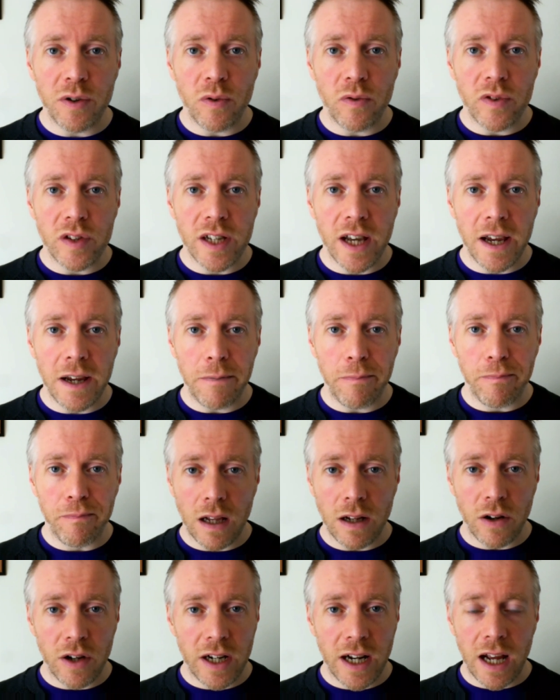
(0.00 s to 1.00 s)
over time.
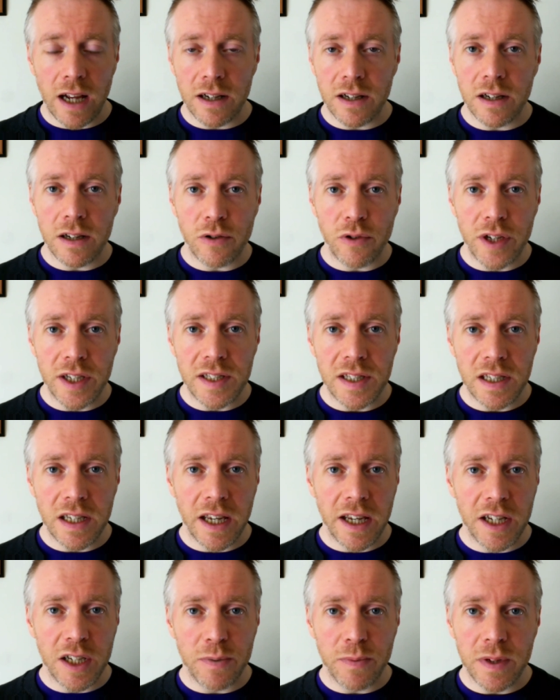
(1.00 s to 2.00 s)
And not that, increase
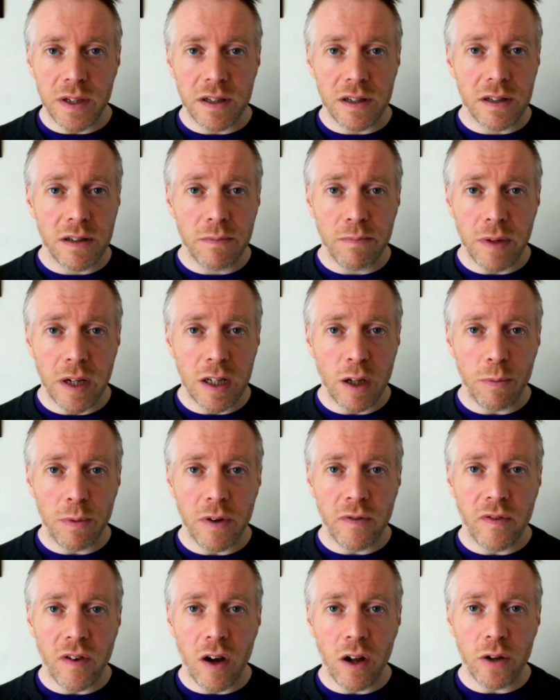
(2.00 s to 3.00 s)
engagement, build up your
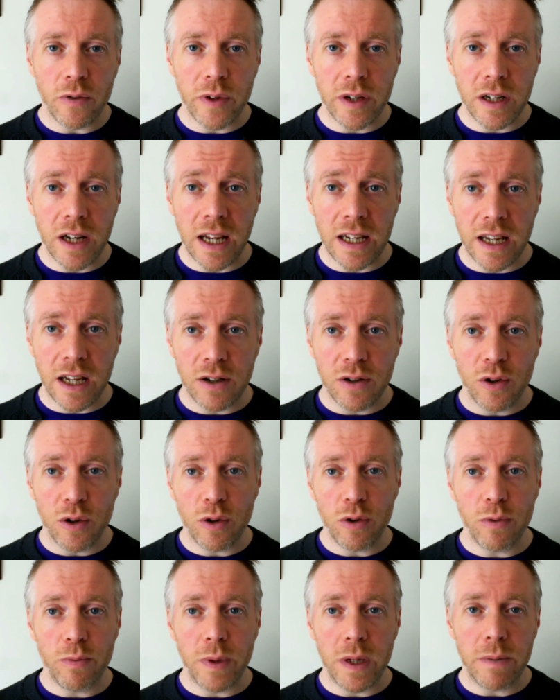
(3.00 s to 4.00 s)
following, and get
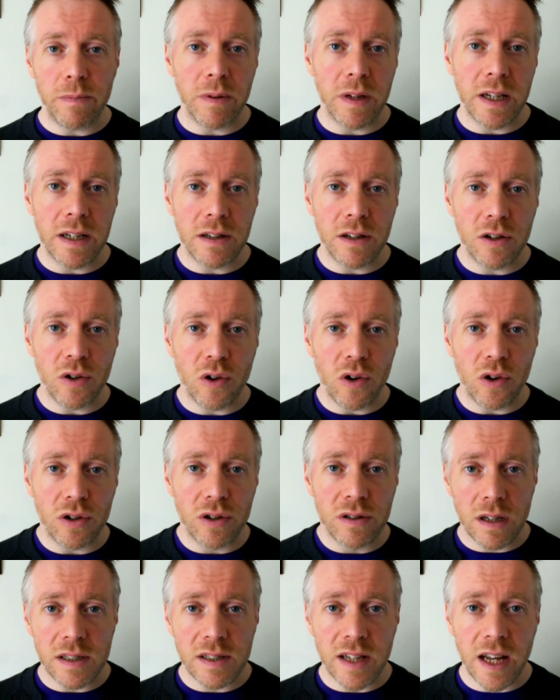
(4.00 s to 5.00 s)
new people in the
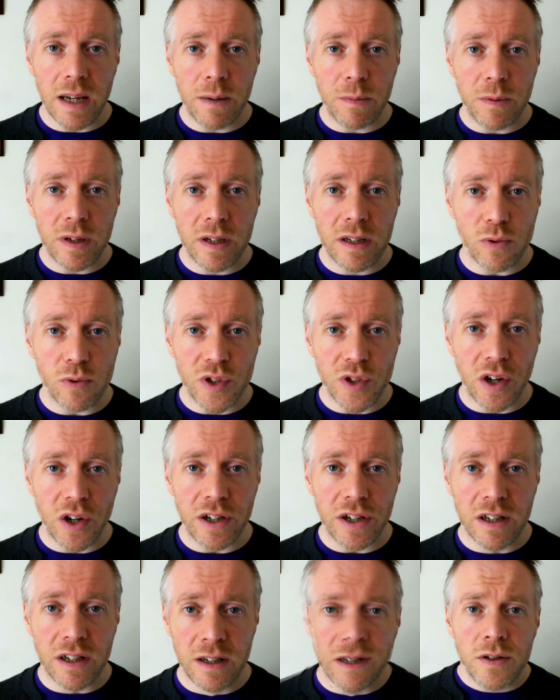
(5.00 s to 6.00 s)
door as time goes on.